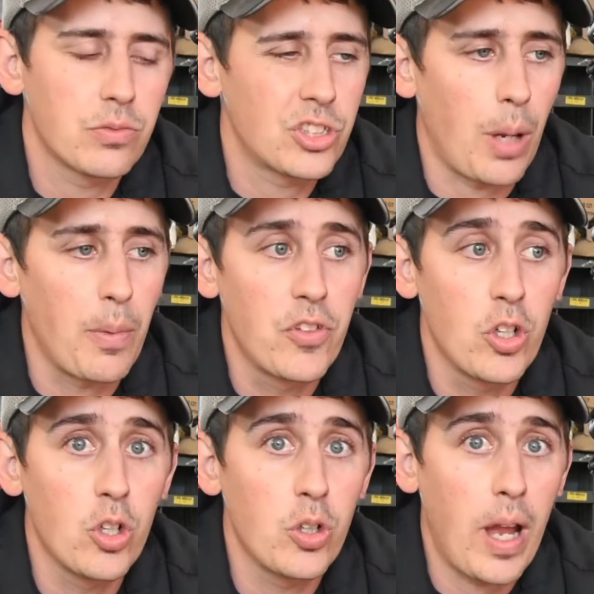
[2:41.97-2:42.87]
some of
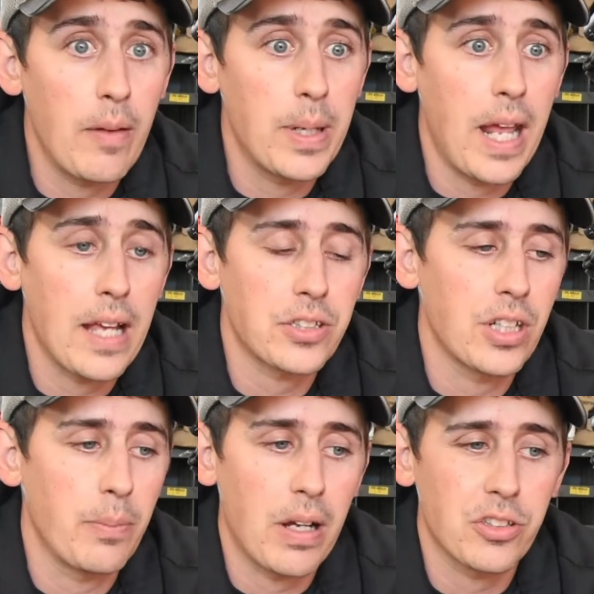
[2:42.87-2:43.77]
you have been
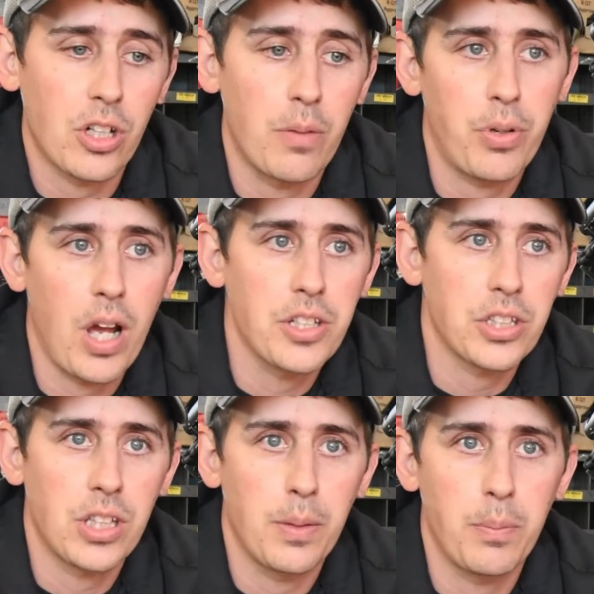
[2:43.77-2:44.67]
asking about certain
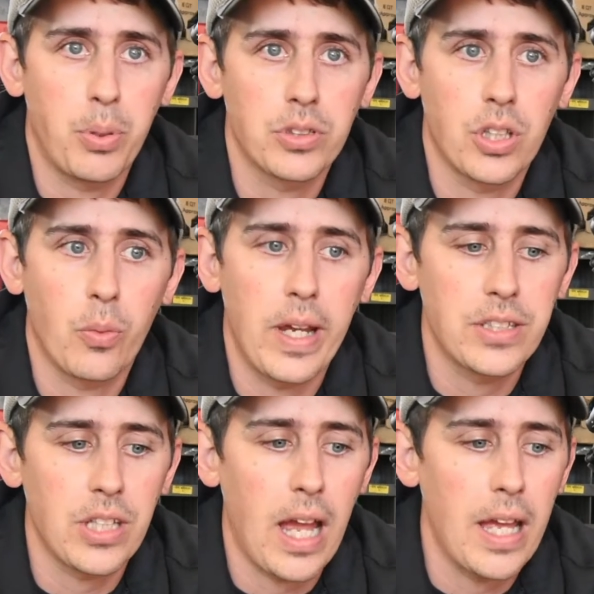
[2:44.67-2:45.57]
projects that have been put to the
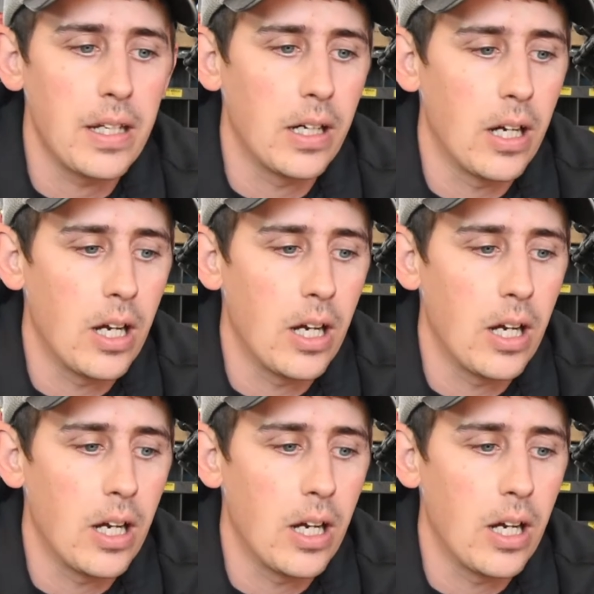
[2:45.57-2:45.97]
wayside.